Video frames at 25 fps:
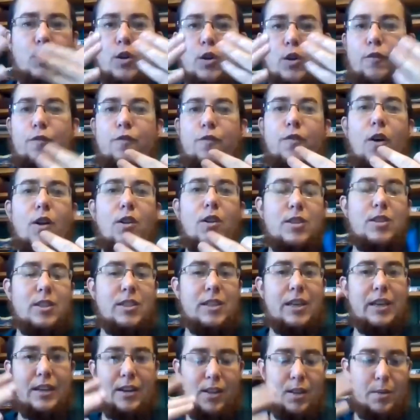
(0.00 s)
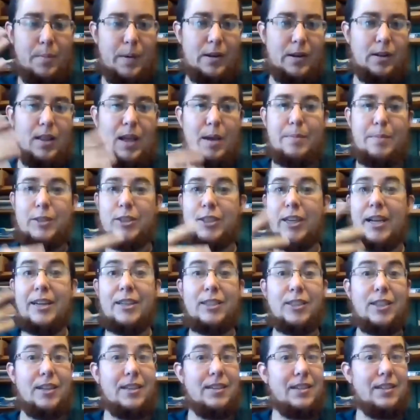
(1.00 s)
sort of false signal about climate
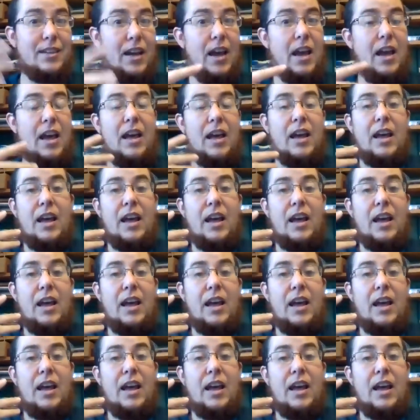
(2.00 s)
change. And